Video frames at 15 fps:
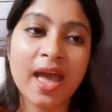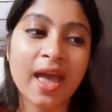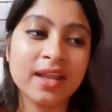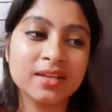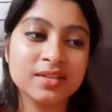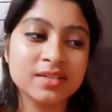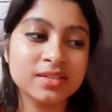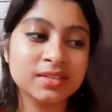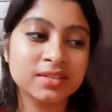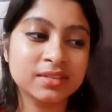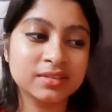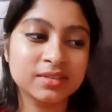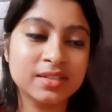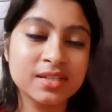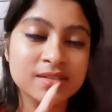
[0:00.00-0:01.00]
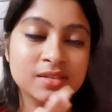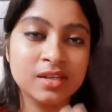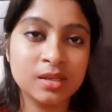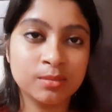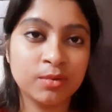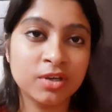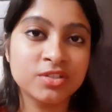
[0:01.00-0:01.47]
and uh, these
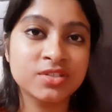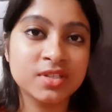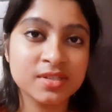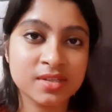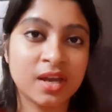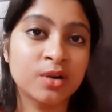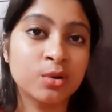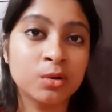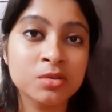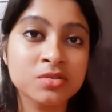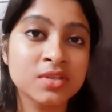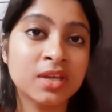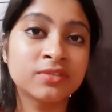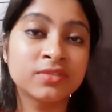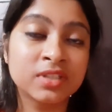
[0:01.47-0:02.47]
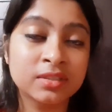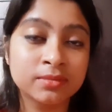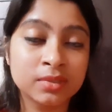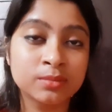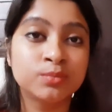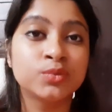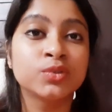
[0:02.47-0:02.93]
nail polishes are also
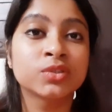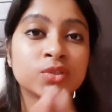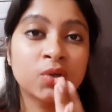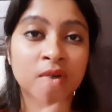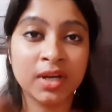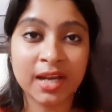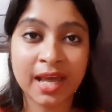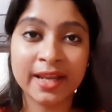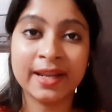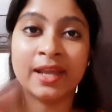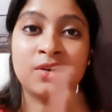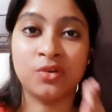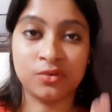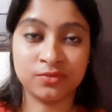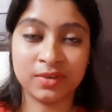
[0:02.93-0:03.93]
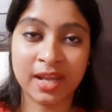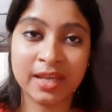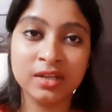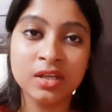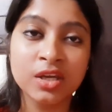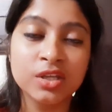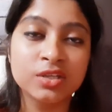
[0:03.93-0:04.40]
available both online and
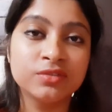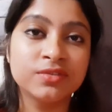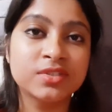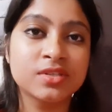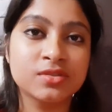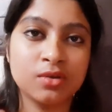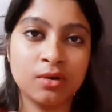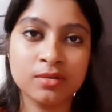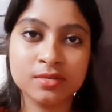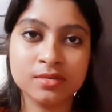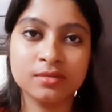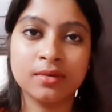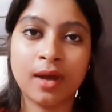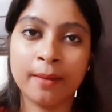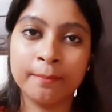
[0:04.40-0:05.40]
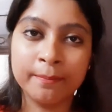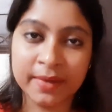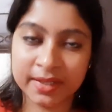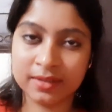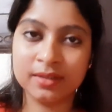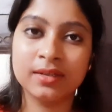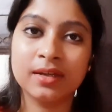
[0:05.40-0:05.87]
offline which is also a
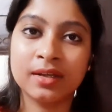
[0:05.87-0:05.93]
big